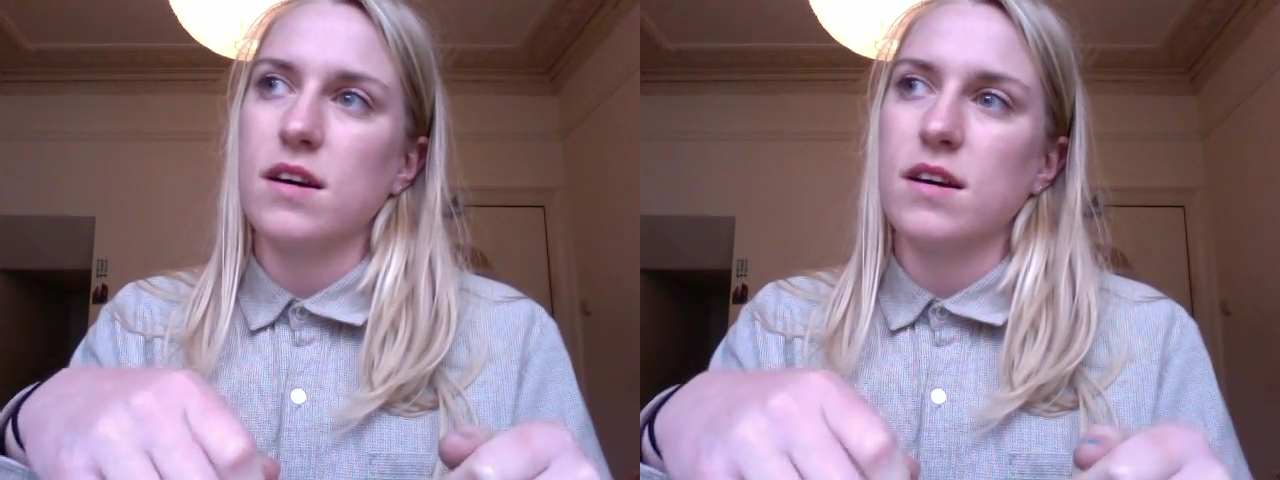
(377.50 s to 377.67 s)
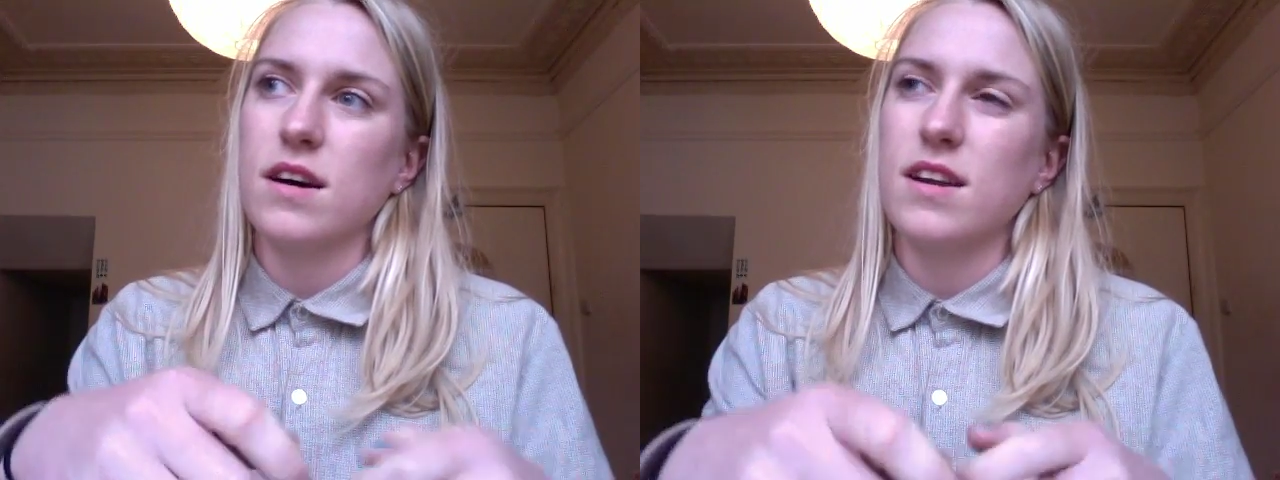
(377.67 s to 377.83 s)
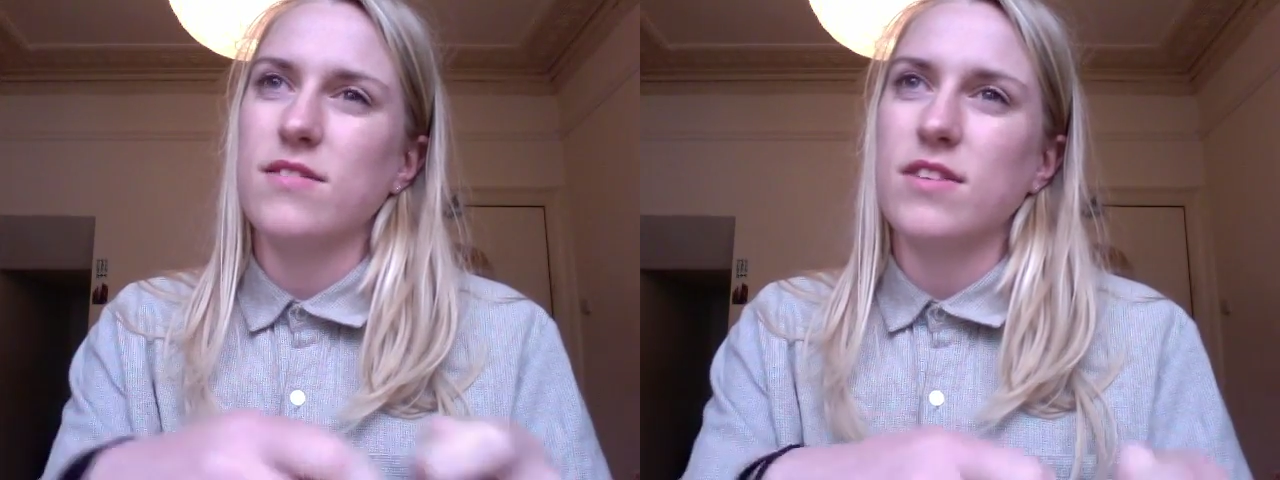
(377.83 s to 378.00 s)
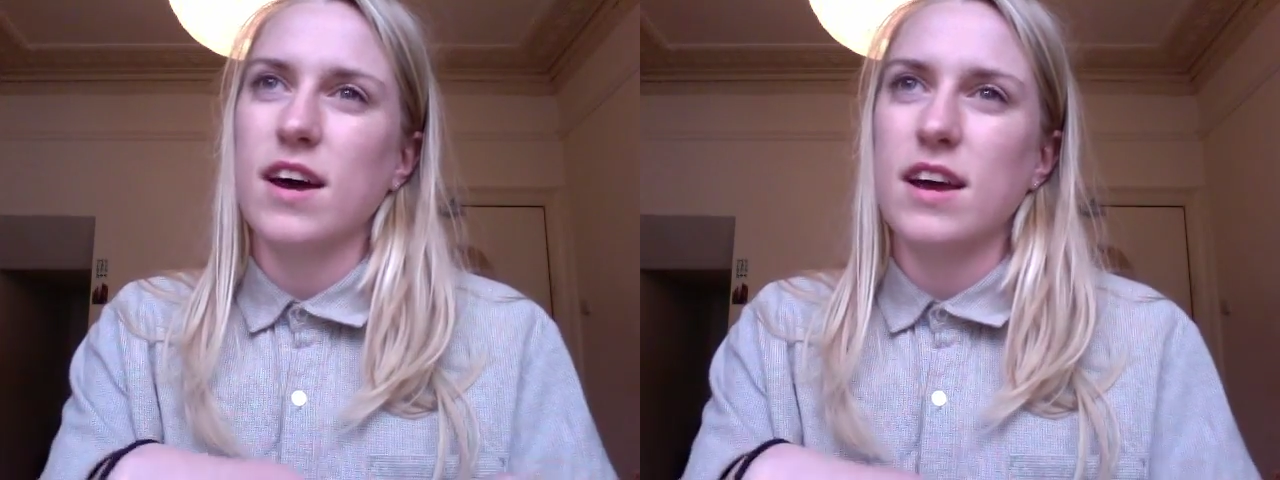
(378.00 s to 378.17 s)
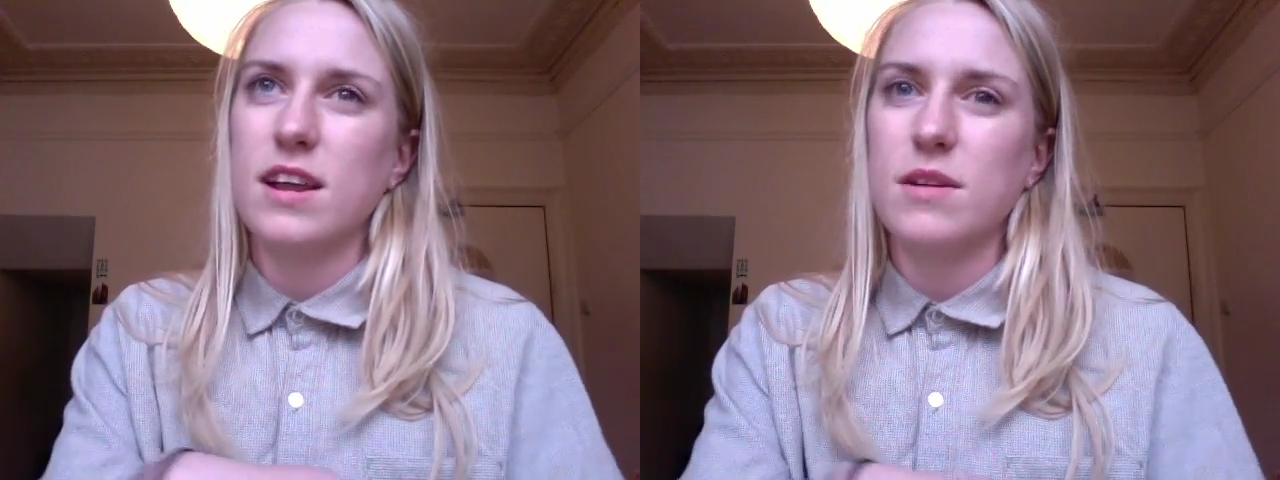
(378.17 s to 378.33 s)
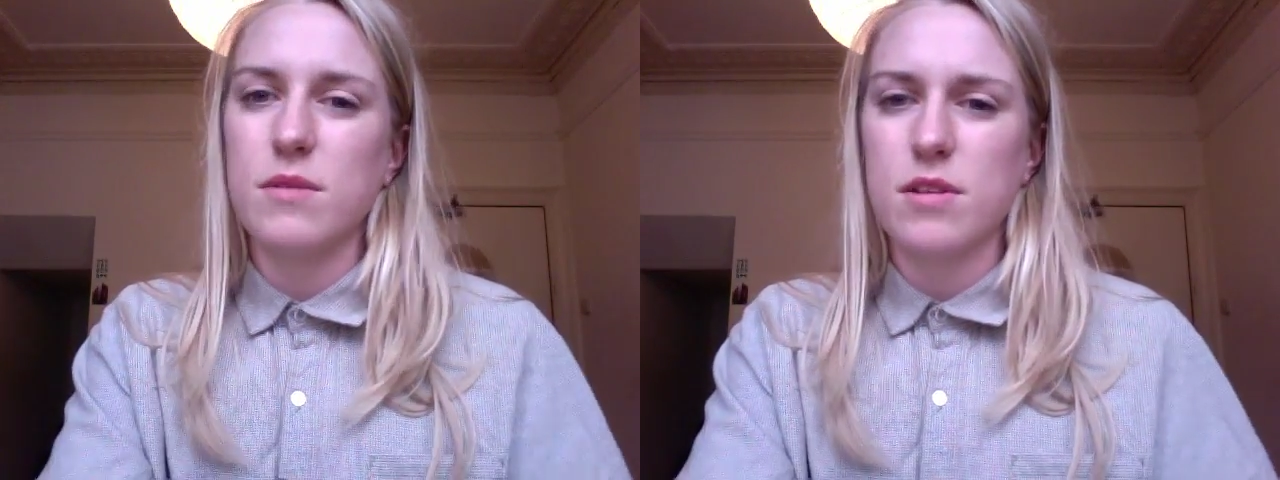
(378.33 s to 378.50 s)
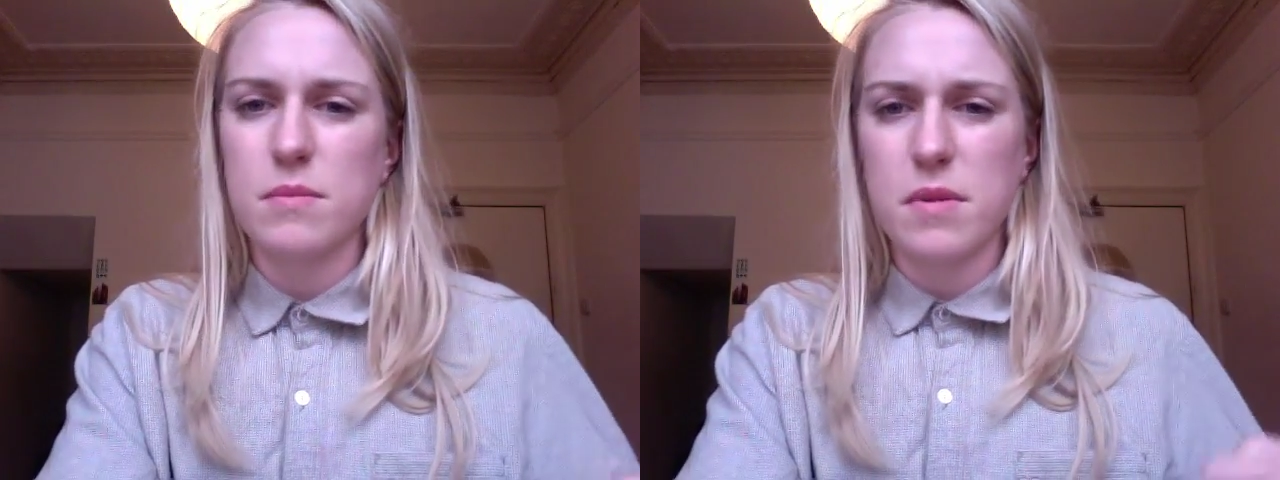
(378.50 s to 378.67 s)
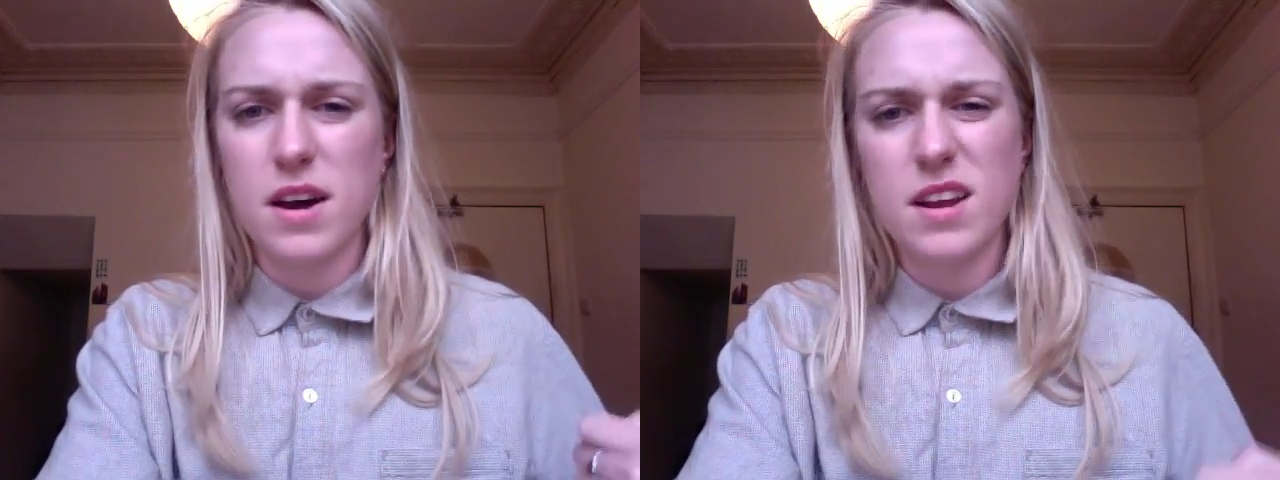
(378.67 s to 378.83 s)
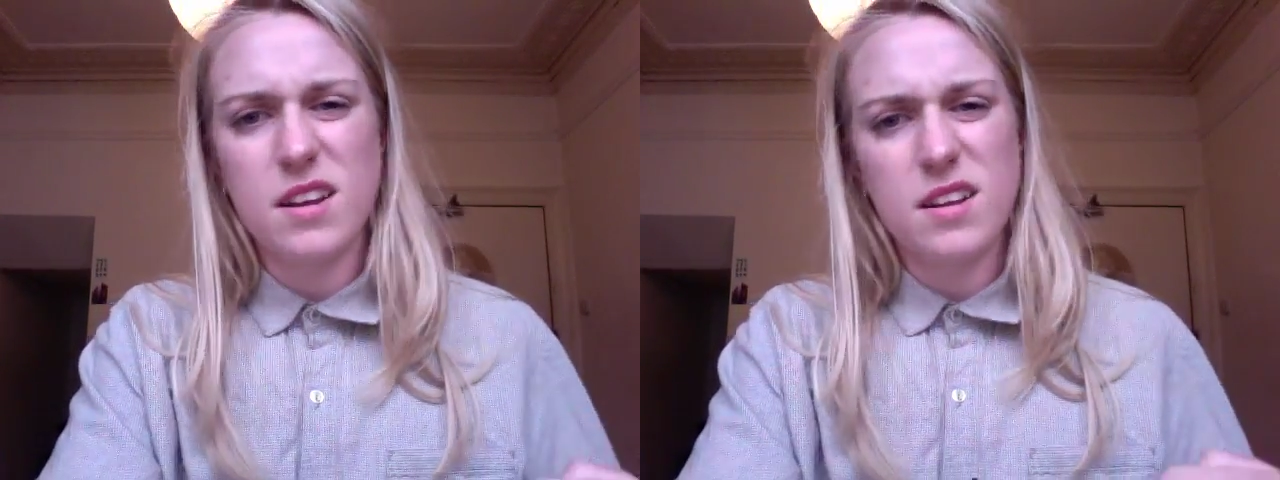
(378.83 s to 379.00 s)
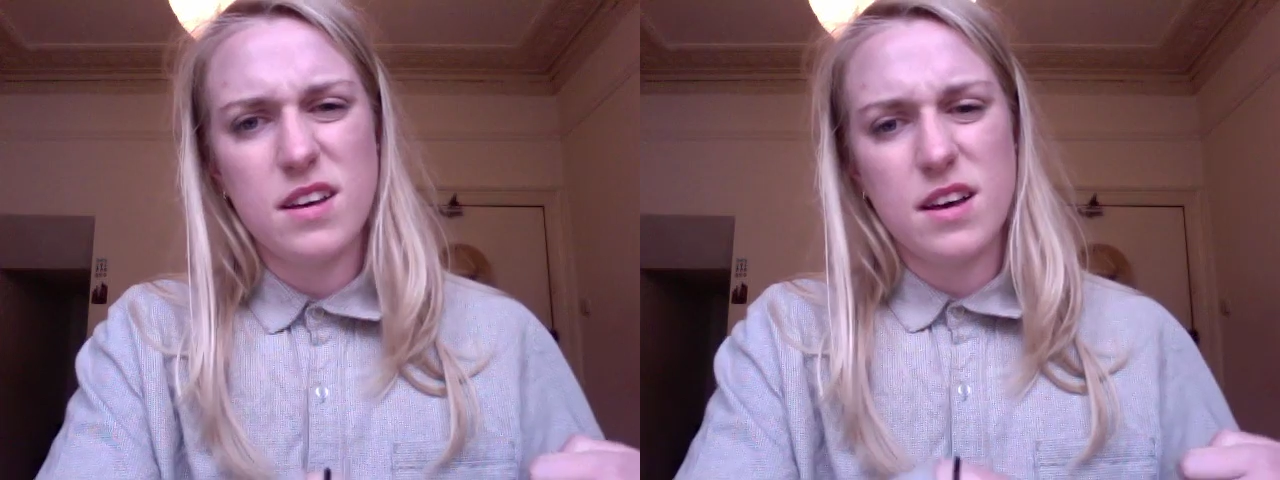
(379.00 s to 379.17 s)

kind of tied in with mine,